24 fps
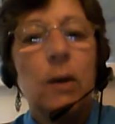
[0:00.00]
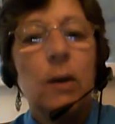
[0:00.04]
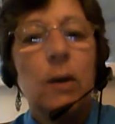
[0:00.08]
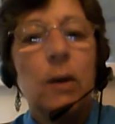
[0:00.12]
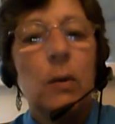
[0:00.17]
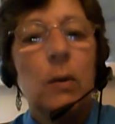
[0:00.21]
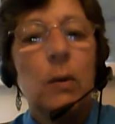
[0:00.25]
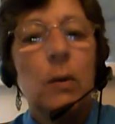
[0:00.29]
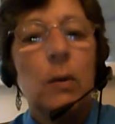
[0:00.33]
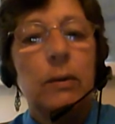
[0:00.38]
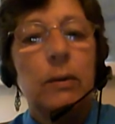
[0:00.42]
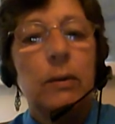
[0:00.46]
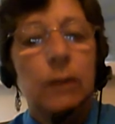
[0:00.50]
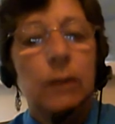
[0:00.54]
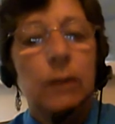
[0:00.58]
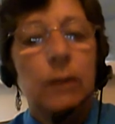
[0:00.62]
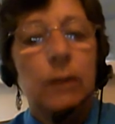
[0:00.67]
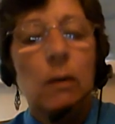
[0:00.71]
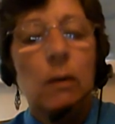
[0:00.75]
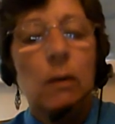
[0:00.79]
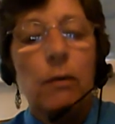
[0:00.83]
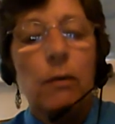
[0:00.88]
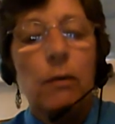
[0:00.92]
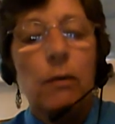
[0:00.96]
Don't
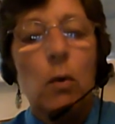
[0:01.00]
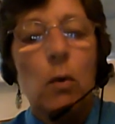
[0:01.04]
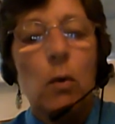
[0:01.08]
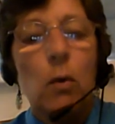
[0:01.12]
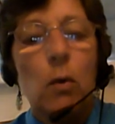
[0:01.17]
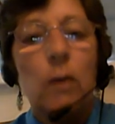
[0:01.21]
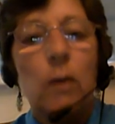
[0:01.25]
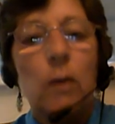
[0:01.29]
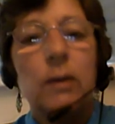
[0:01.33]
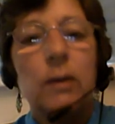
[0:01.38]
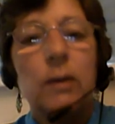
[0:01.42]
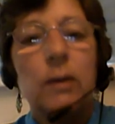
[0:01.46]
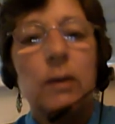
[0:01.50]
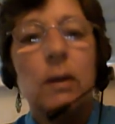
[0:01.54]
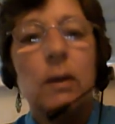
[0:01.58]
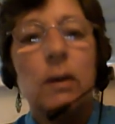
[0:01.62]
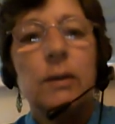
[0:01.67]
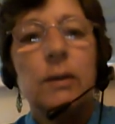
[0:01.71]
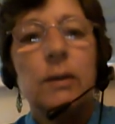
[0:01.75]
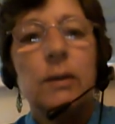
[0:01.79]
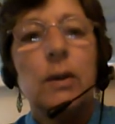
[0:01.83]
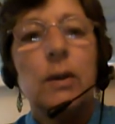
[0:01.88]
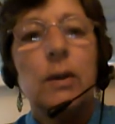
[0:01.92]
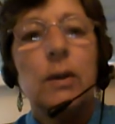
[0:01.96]
fall at this
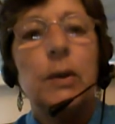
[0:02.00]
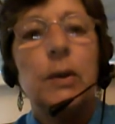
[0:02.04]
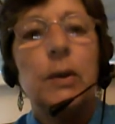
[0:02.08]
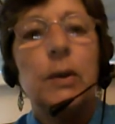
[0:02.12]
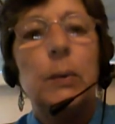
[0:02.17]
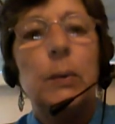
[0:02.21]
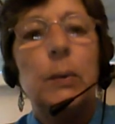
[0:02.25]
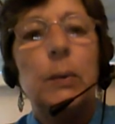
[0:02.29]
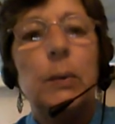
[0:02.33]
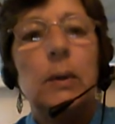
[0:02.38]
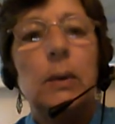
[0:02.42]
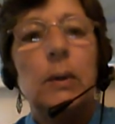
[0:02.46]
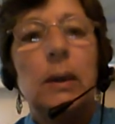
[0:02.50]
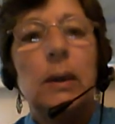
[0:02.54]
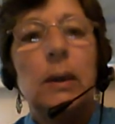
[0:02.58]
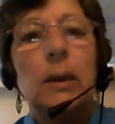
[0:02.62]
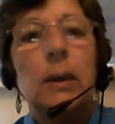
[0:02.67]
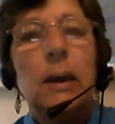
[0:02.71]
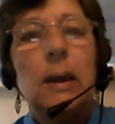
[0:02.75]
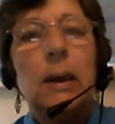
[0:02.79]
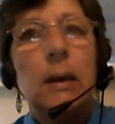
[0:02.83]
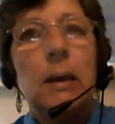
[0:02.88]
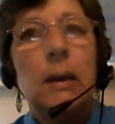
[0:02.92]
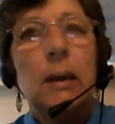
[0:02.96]
last hurdle,
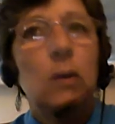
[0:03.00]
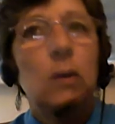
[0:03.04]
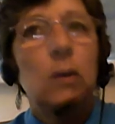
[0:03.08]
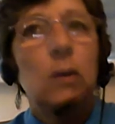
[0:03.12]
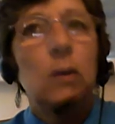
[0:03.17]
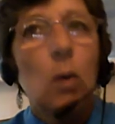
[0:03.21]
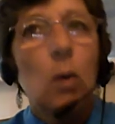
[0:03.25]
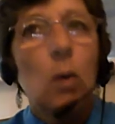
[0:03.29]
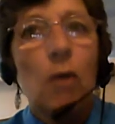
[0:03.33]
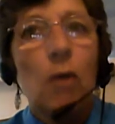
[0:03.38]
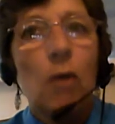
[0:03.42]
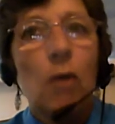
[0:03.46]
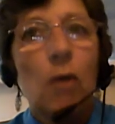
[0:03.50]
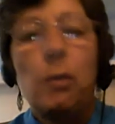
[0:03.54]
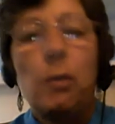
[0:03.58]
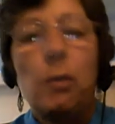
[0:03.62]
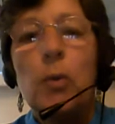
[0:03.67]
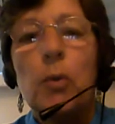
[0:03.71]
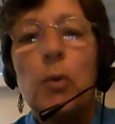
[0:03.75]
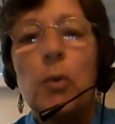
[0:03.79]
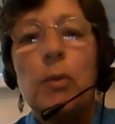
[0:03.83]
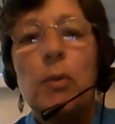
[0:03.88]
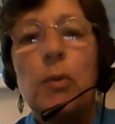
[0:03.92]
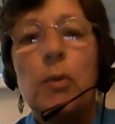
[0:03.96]
you know, because quite
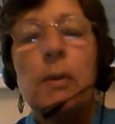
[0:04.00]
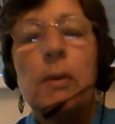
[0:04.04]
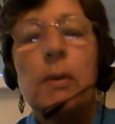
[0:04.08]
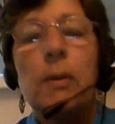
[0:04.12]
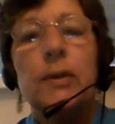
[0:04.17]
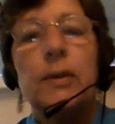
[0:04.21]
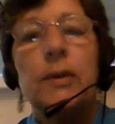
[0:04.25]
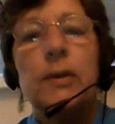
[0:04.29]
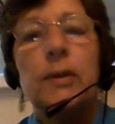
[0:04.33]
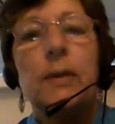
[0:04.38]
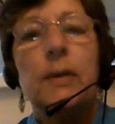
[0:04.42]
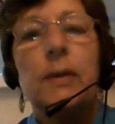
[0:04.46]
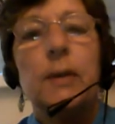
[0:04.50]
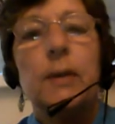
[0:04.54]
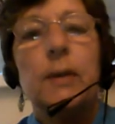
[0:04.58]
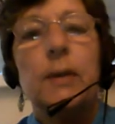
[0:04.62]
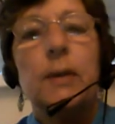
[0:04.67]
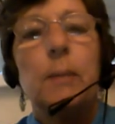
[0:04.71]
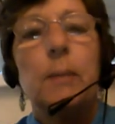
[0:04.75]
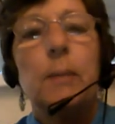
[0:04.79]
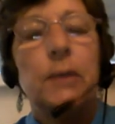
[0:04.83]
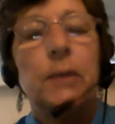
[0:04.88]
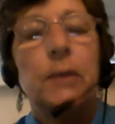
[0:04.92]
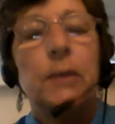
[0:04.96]
often we'll trip ourselves
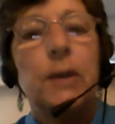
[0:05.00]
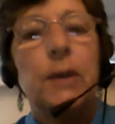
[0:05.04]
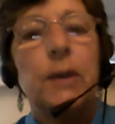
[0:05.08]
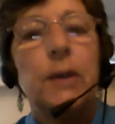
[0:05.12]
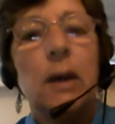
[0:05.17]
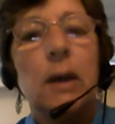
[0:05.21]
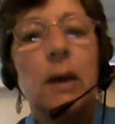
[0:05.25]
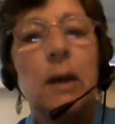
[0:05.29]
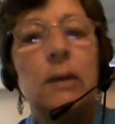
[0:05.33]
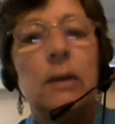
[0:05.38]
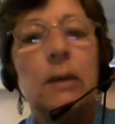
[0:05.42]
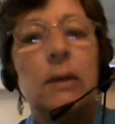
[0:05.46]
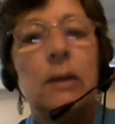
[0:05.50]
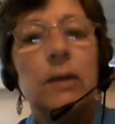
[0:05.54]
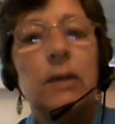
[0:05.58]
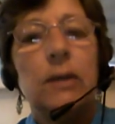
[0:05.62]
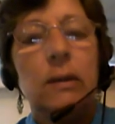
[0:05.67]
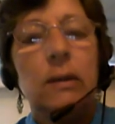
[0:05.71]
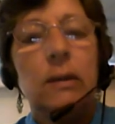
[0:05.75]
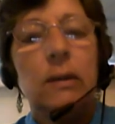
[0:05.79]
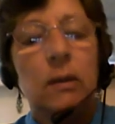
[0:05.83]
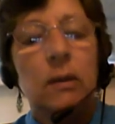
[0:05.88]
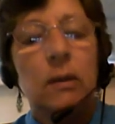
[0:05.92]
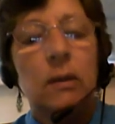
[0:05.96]
up. So don't.
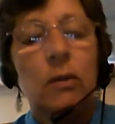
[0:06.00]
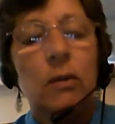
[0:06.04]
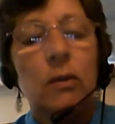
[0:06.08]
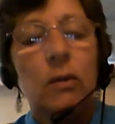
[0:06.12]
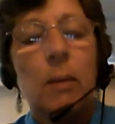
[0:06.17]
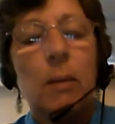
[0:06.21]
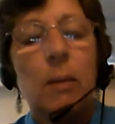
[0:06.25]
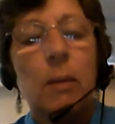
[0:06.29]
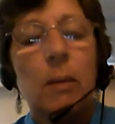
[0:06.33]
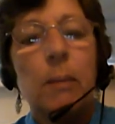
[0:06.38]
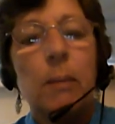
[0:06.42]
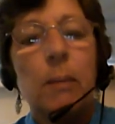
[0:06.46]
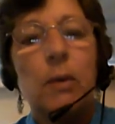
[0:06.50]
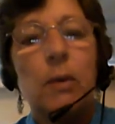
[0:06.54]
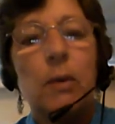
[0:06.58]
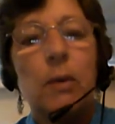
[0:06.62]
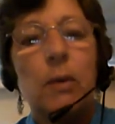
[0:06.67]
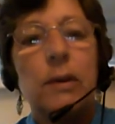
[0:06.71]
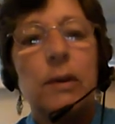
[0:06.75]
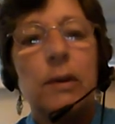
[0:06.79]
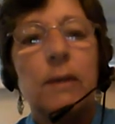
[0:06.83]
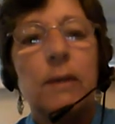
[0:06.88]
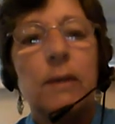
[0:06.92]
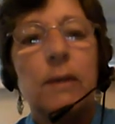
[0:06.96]
Just remain
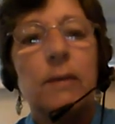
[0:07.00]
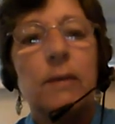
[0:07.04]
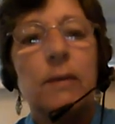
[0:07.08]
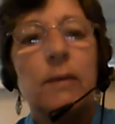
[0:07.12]
positive.